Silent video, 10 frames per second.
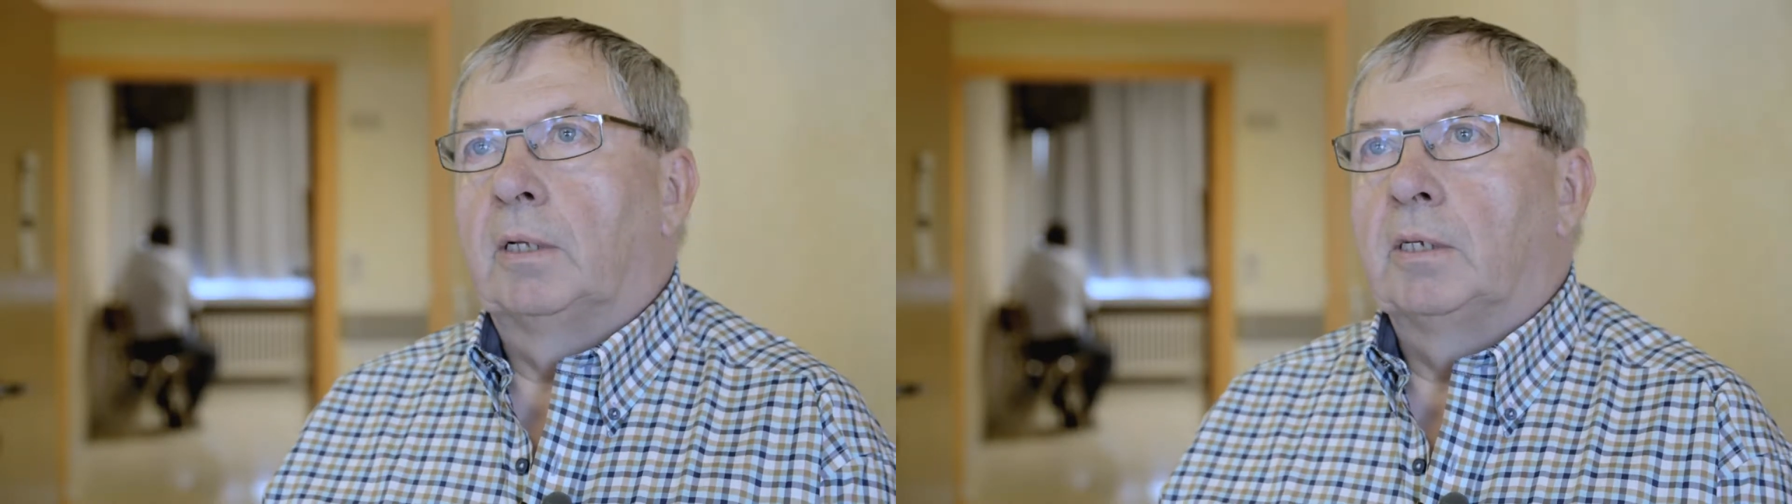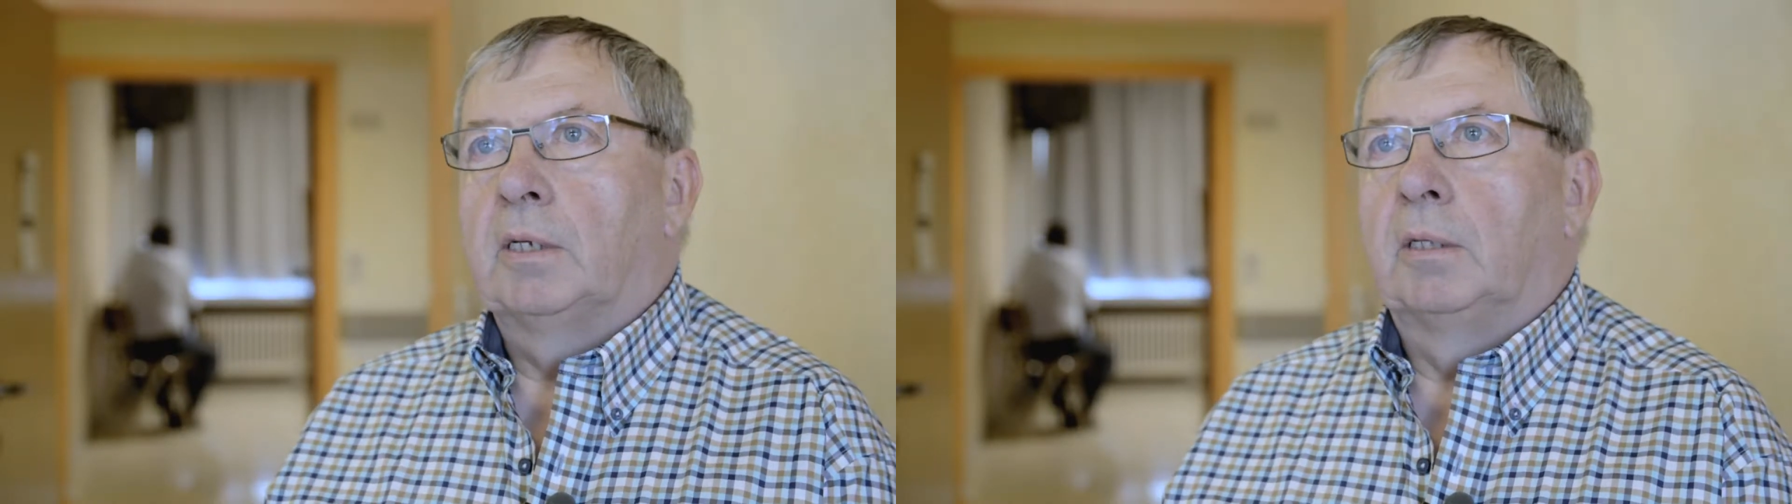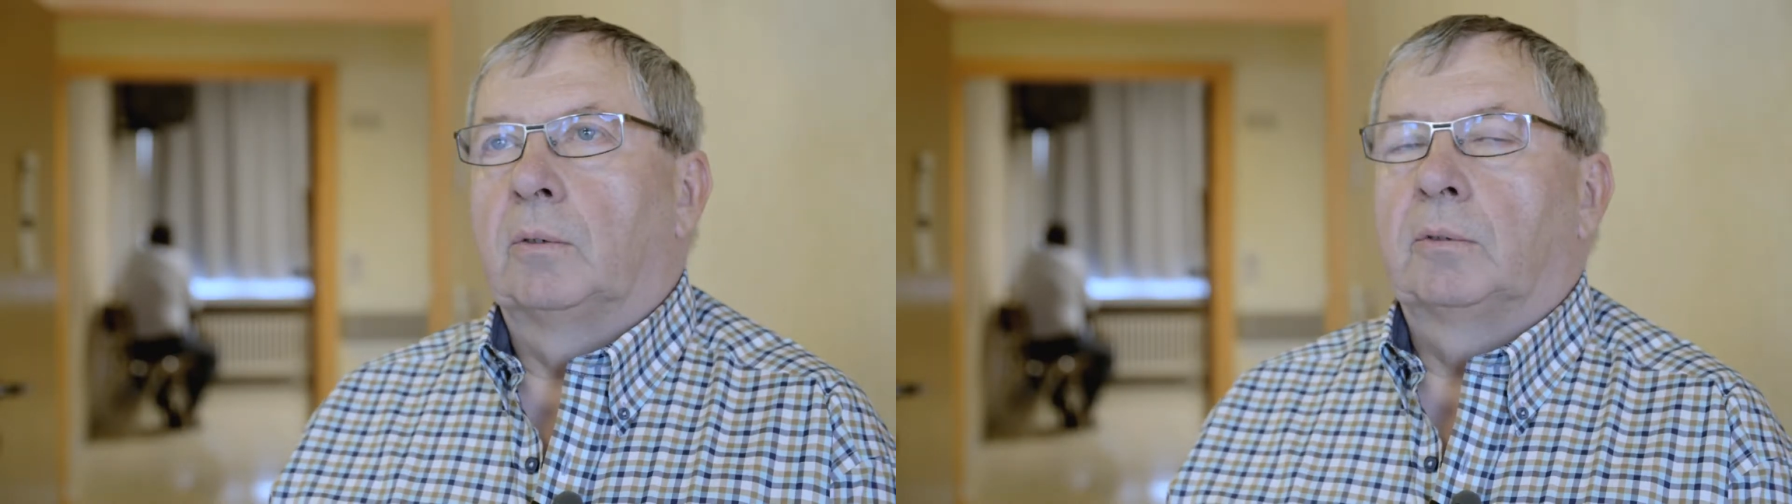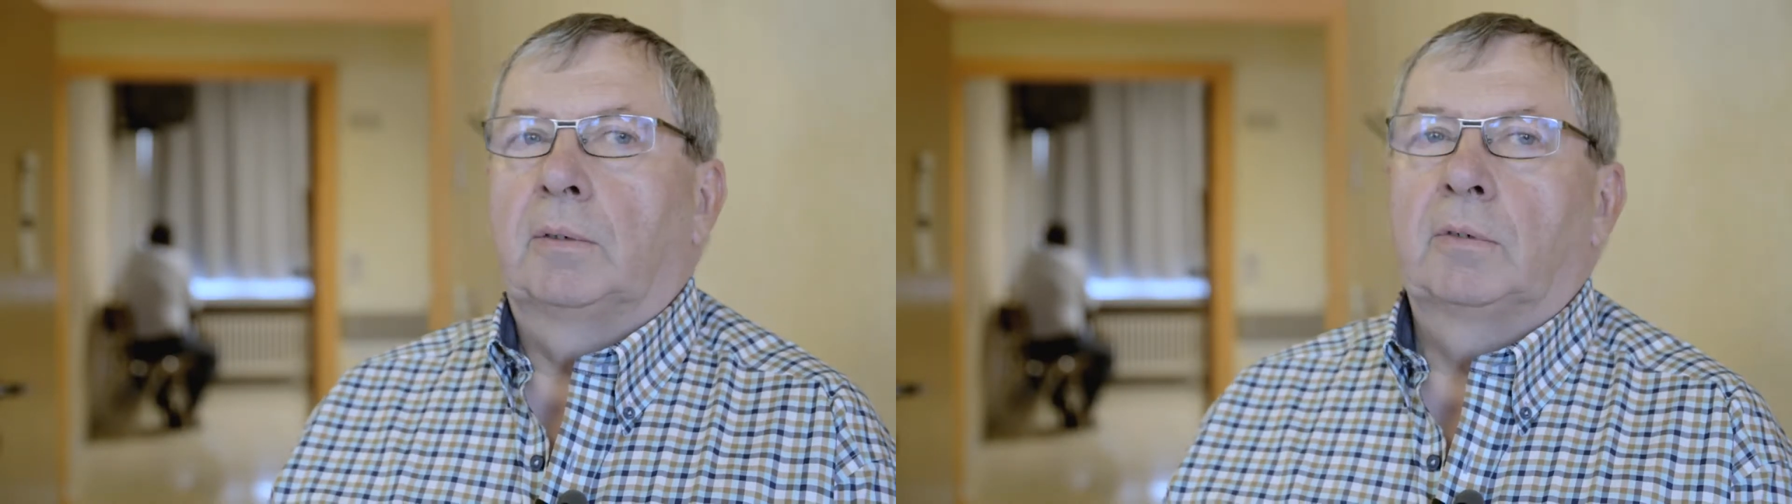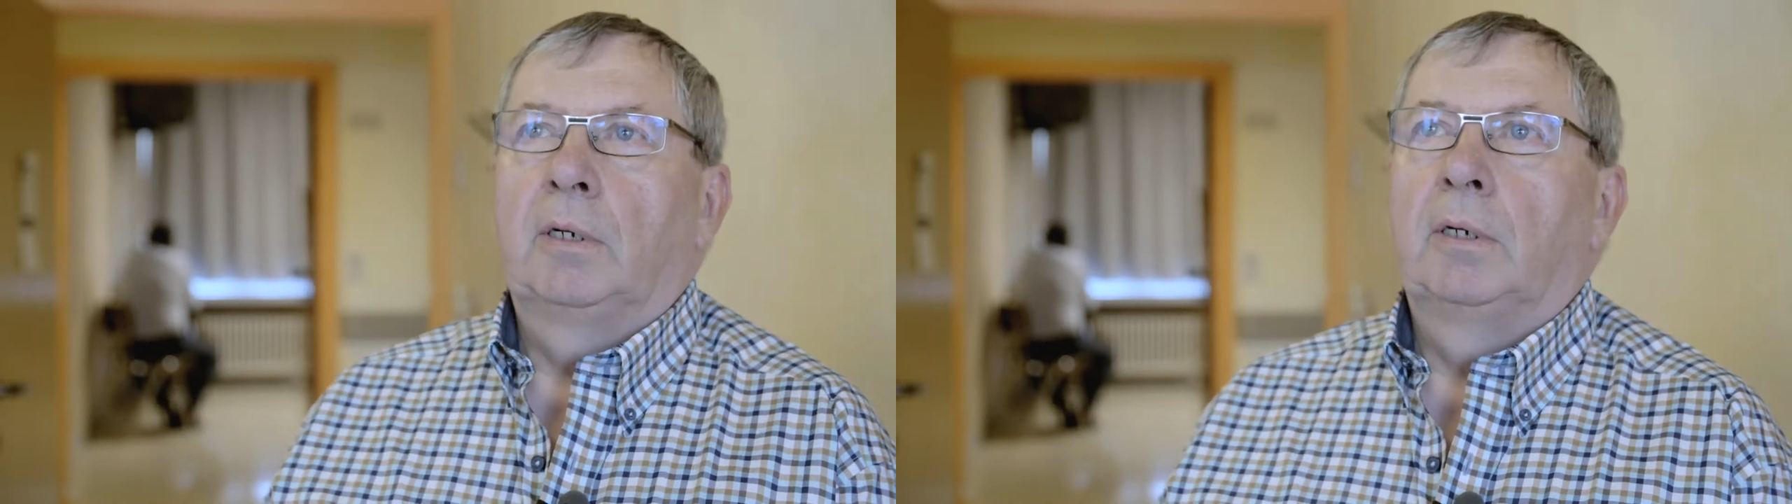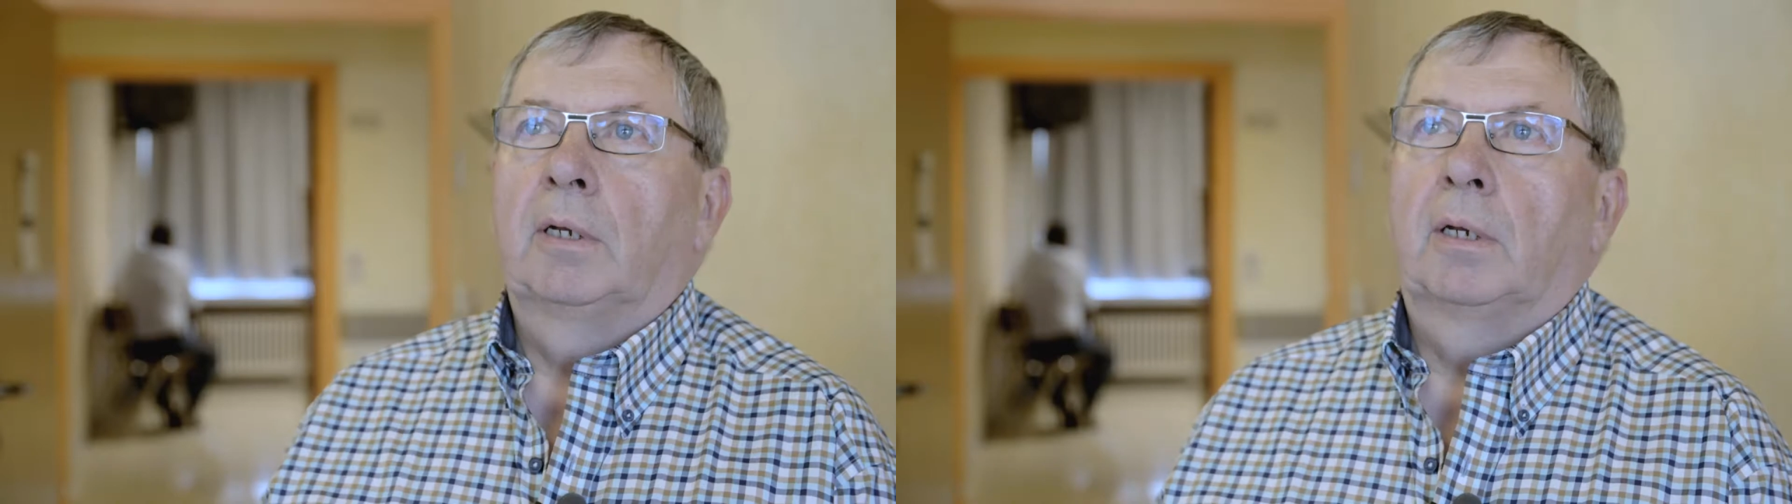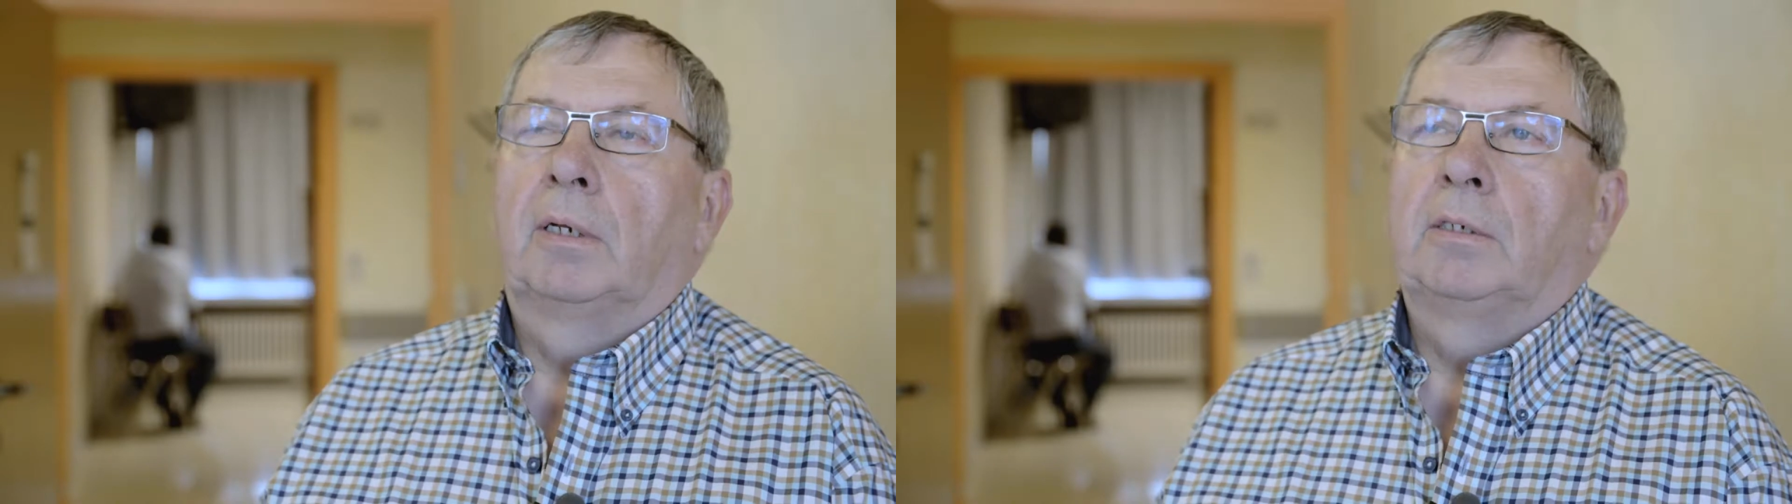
in the St. Joseph's Clinic in